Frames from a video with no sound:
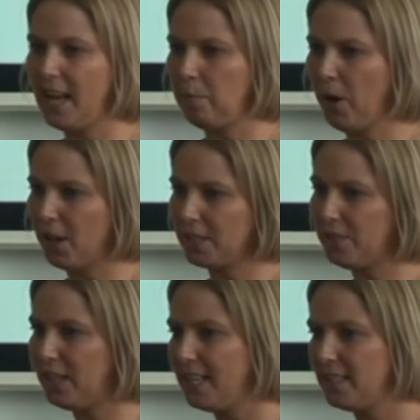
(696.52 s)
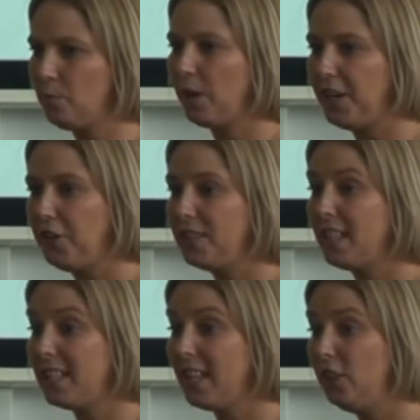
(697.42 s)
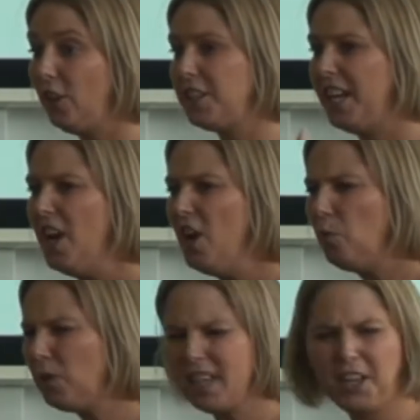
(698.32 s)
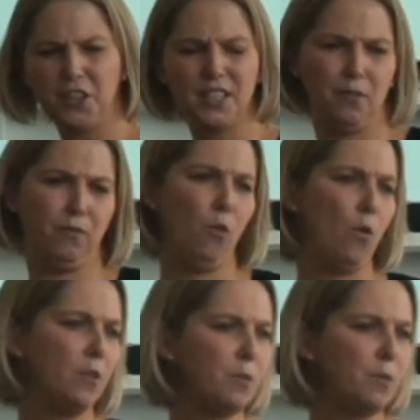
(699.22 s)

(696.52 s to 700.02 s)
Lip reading: that part of the lesson where I use that technology? What did I use it for?